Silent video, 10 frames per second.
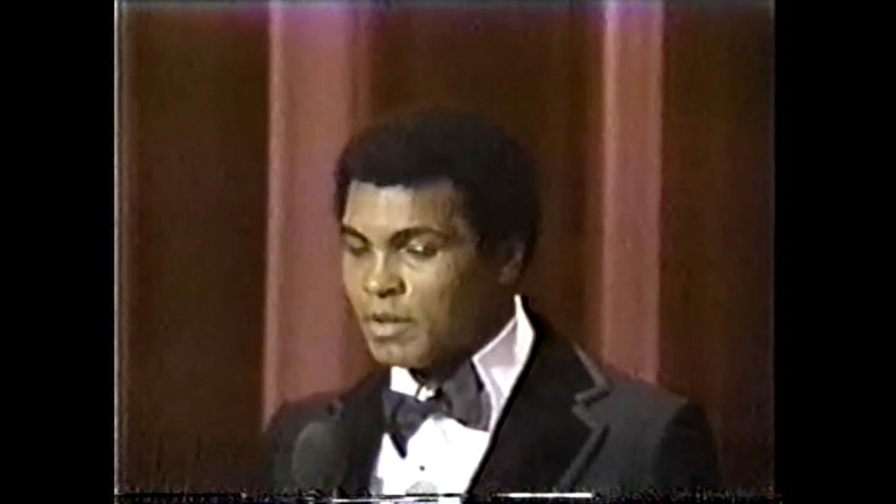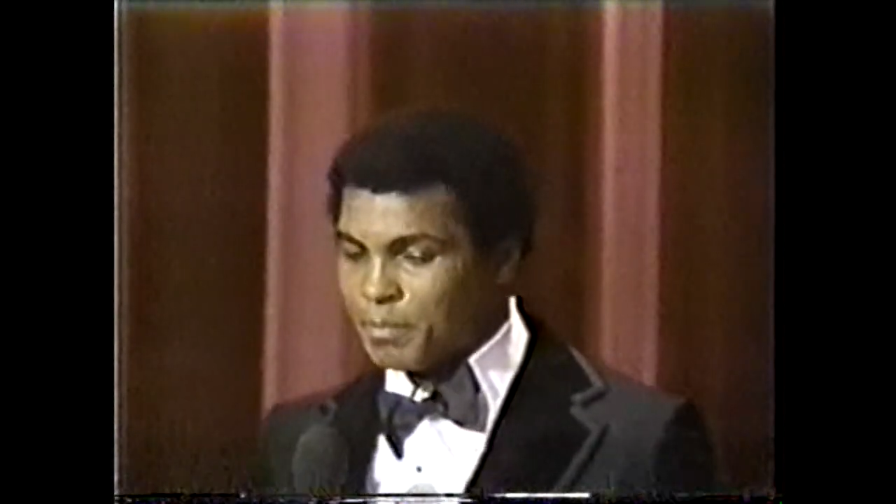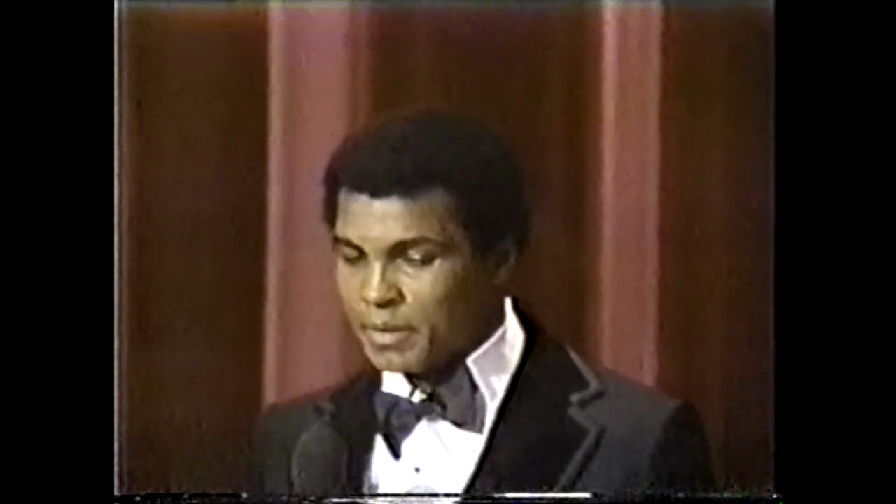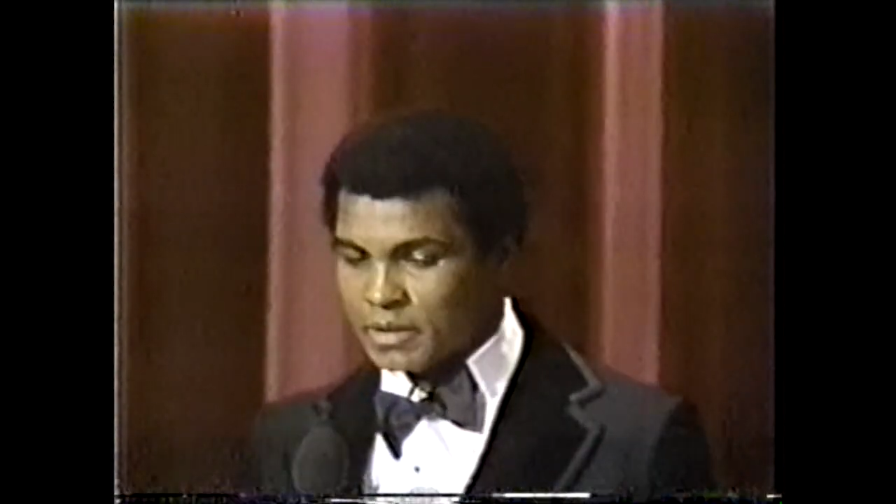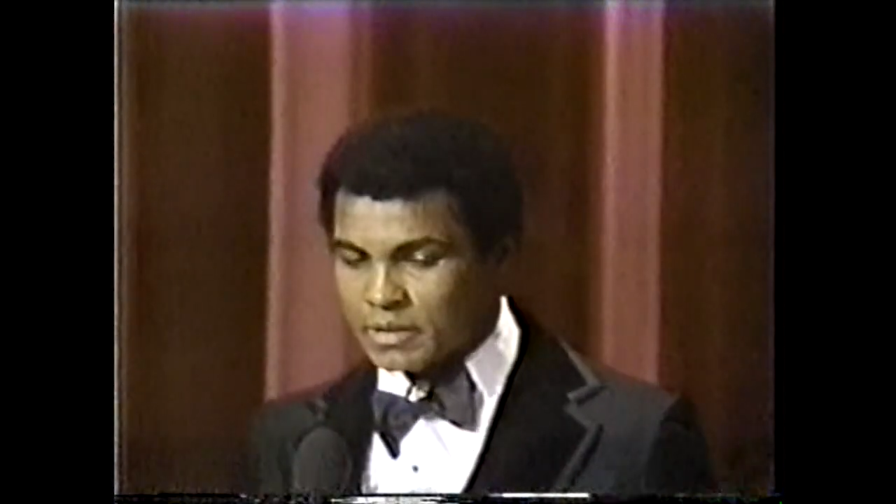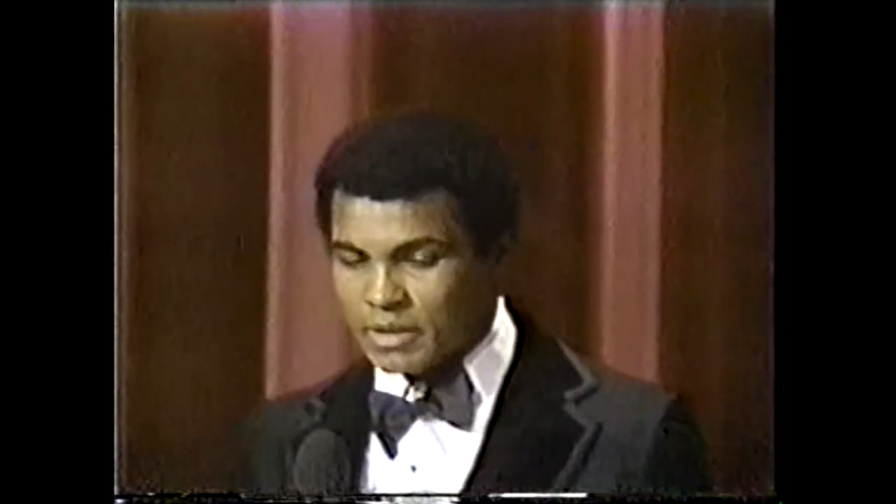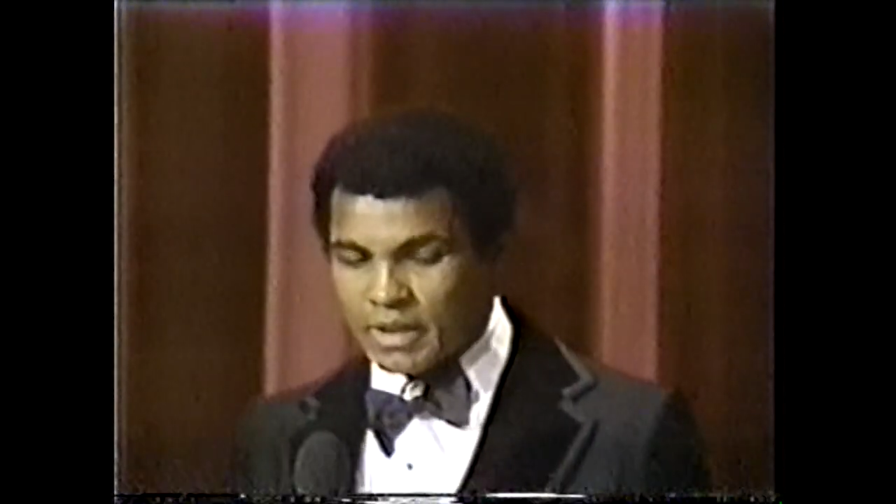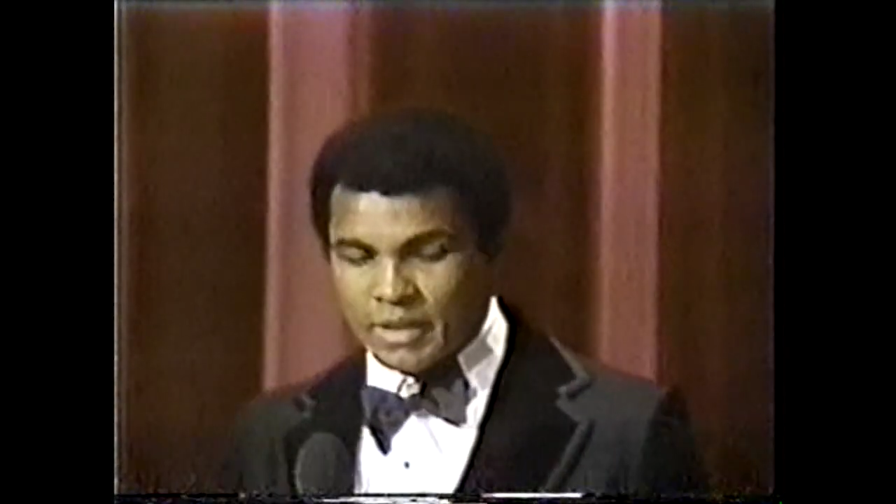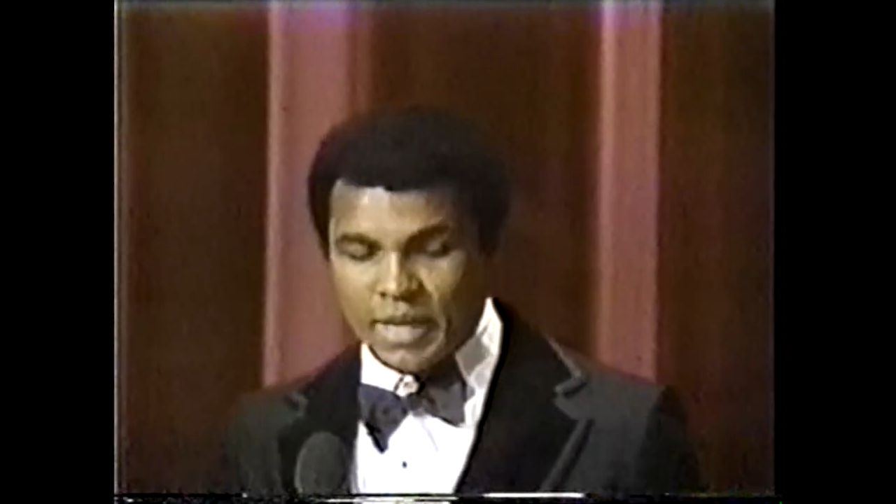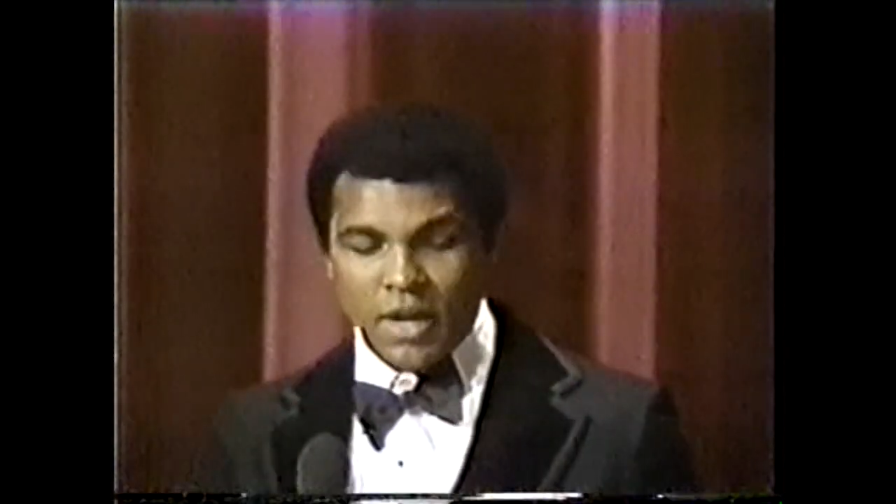Olympics.
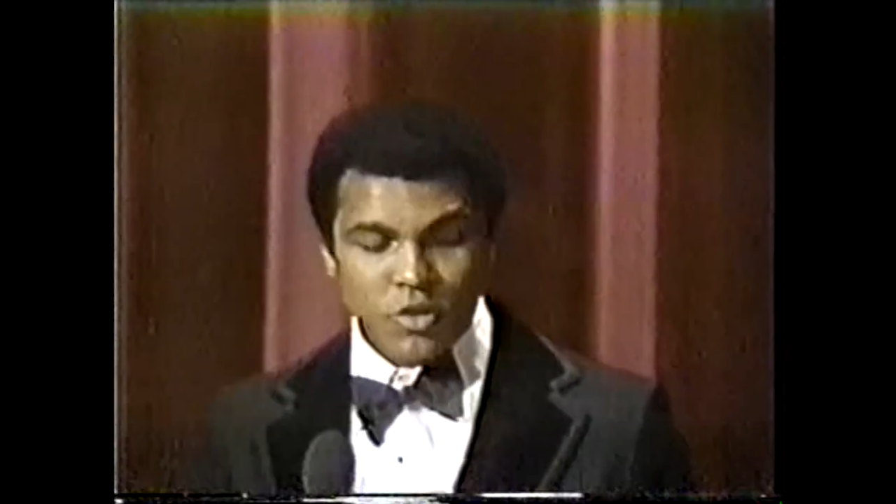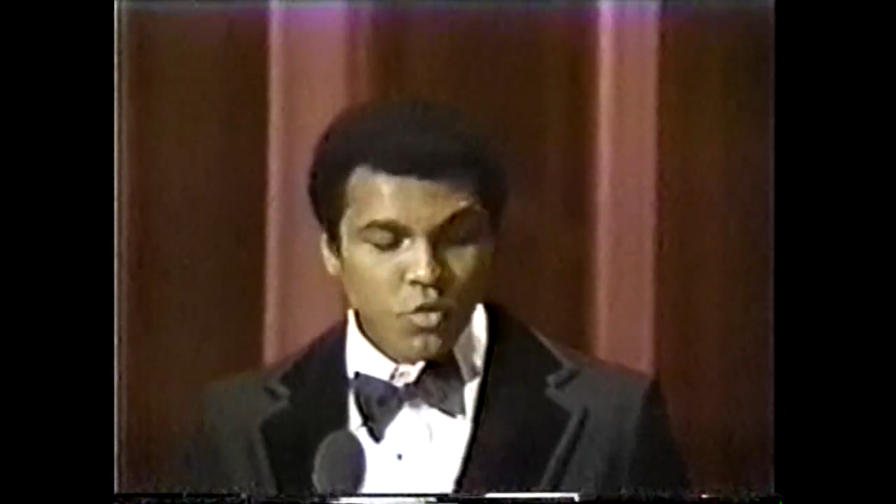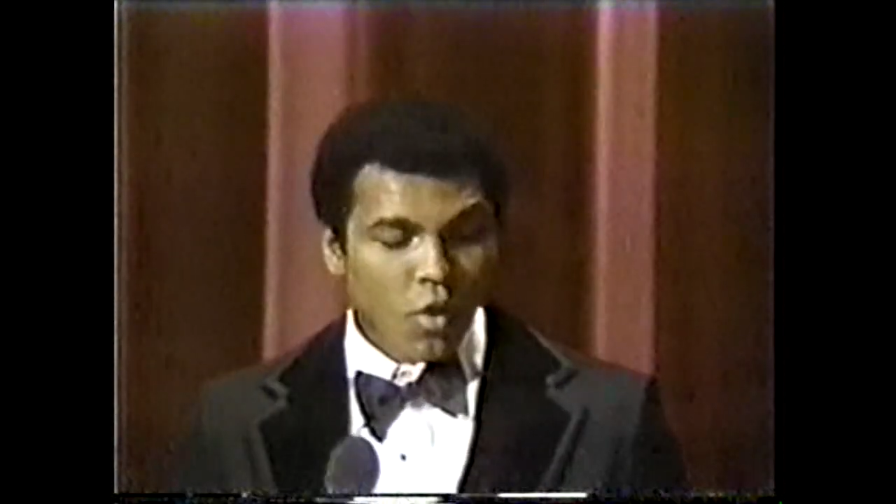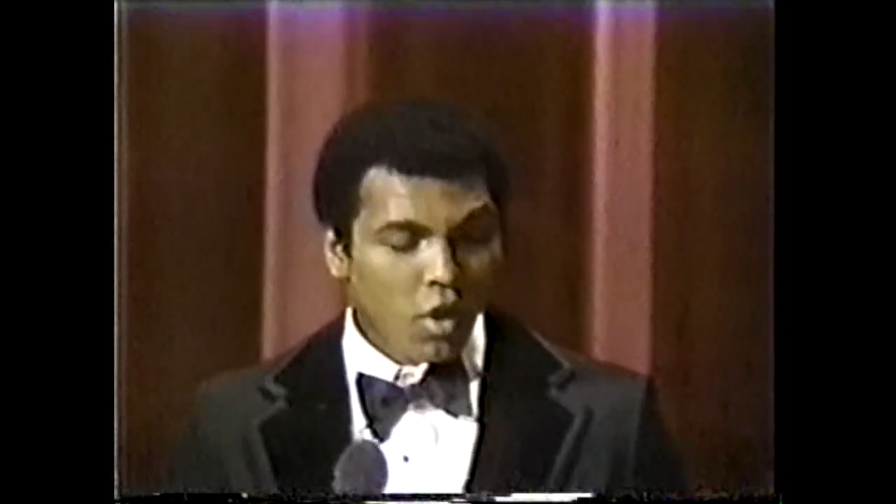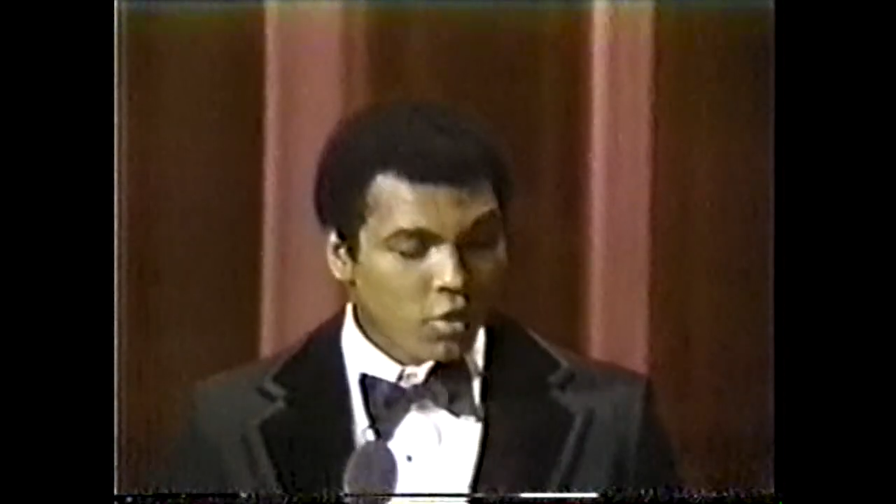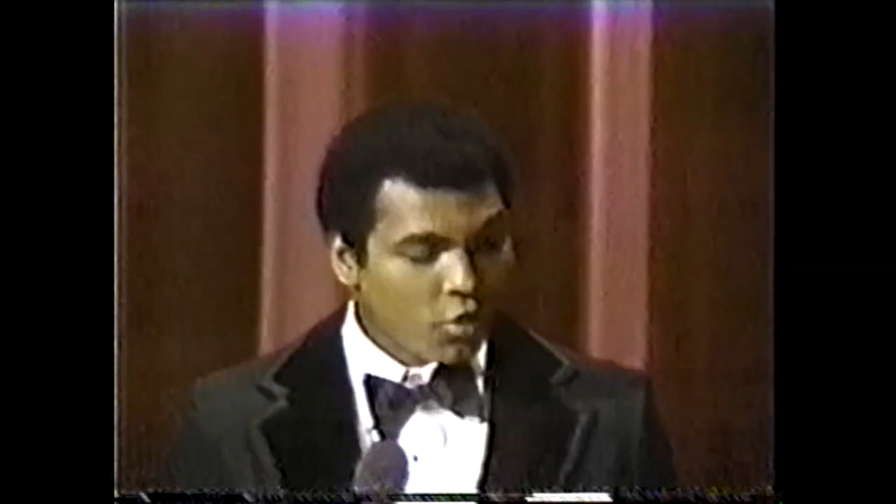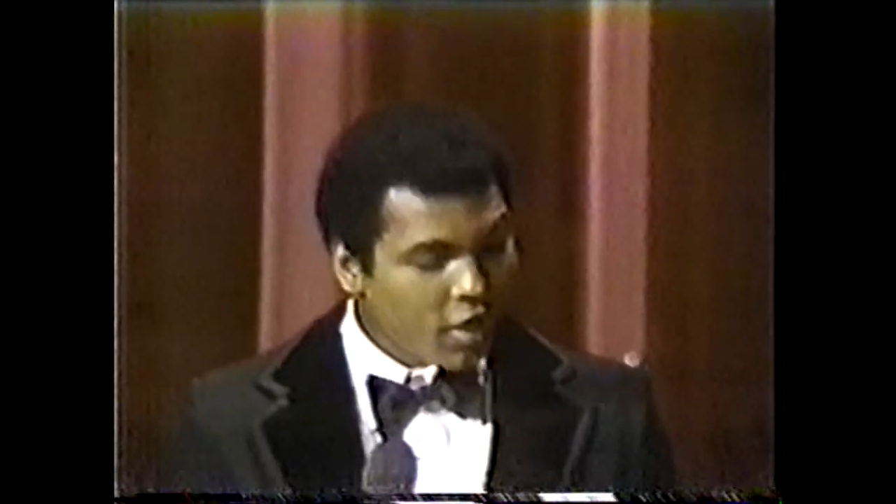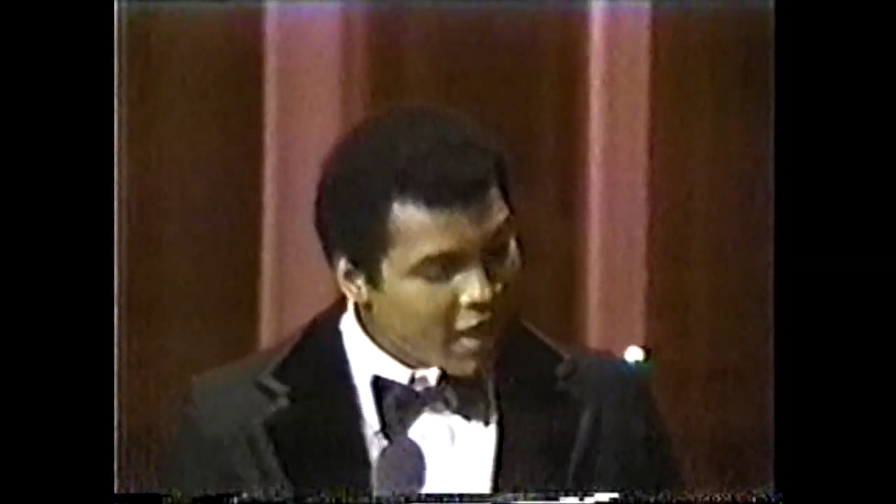Now you all